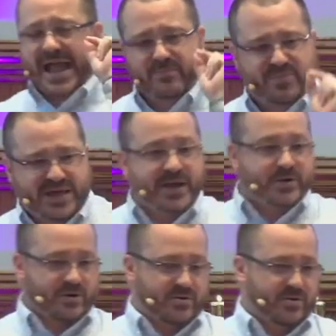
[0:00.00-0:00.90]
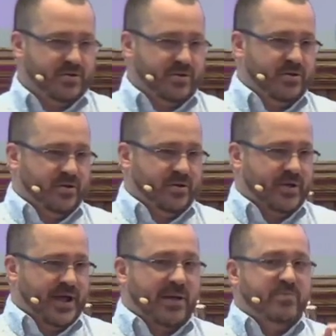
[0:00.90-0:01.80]
Peter.
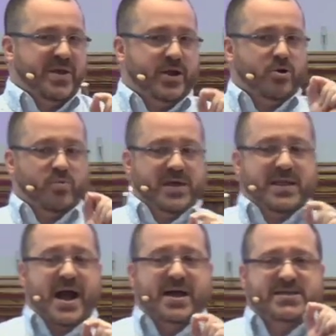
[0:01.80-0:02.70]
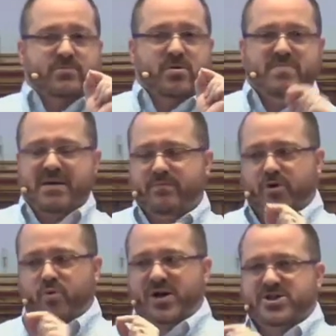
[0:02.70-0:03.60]
And Peter realized and remembered
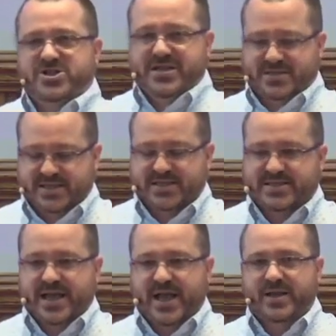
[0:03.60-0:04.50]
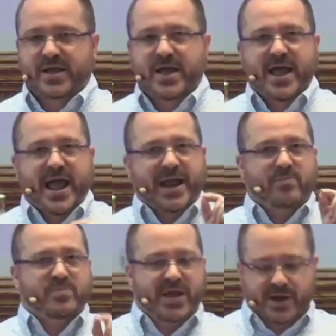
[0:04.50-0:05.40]
what Jesus had said. And
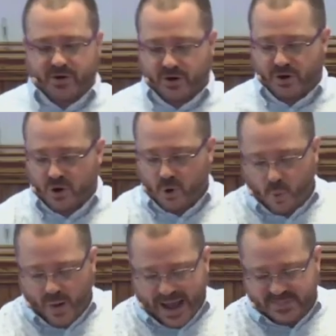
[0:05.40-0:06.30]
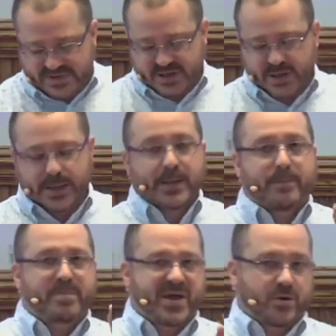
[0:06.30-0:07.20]
Peter wept
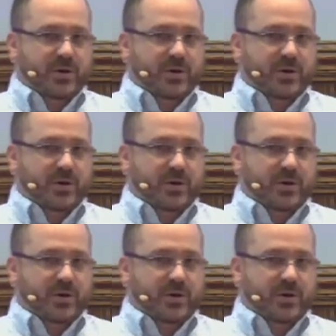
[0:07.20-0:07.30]
bitterly.